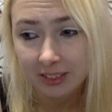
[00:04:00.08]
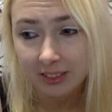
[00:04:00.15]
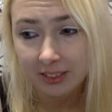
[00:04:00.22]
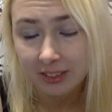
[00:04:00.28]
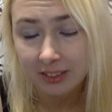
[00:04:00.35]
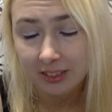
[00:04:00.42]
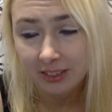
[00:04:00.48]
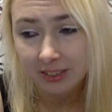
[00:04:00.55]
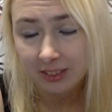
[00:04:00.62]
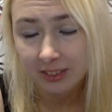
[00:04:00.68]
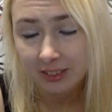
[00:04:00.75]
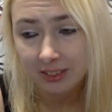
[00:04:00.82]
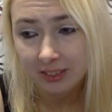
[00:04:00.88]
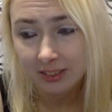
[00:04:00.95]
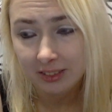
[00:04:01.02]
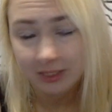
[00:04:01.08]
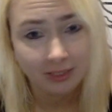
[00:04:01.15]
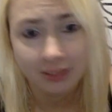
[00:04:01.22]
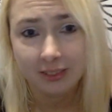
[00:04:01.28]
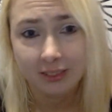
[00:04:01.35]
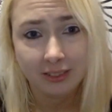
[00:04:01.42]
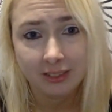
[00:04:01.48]

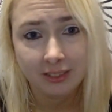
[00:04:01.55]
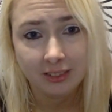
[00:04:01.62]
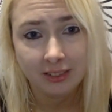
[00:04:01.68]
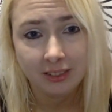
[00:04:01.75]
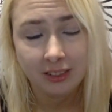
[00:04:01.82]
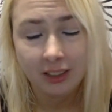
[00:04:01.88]
(no one is talking)